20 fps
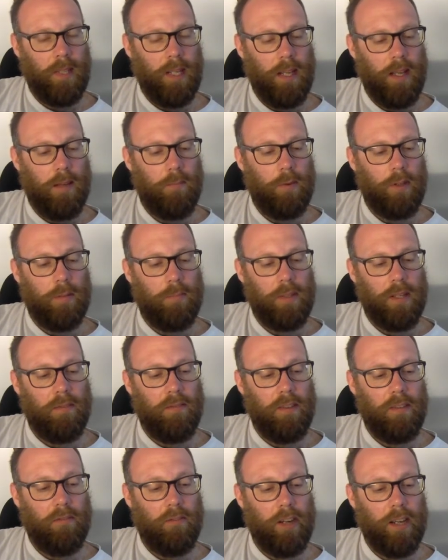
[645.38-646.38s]
And we're going to play
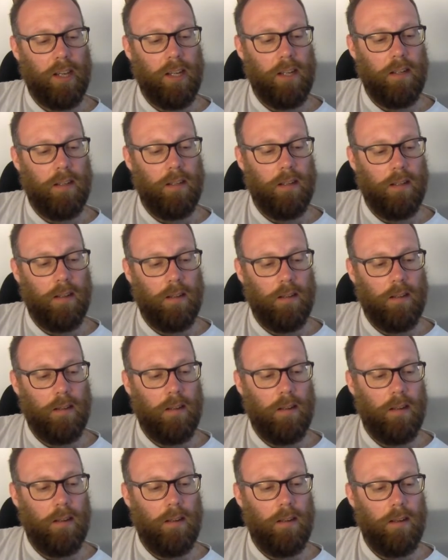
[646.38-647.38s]
5th fret again,
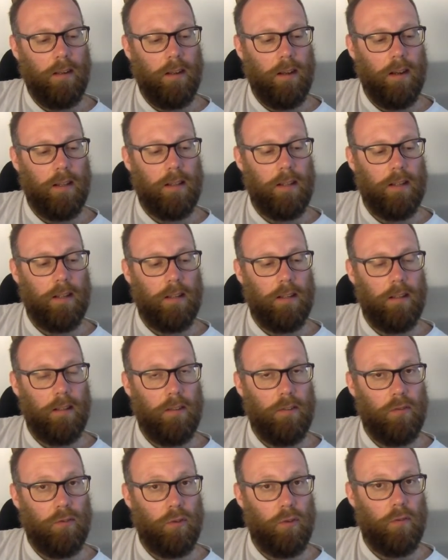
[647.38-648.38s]
and then
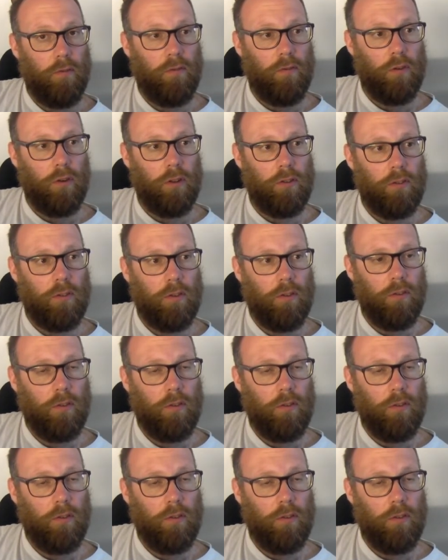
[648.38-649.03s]
2 4s.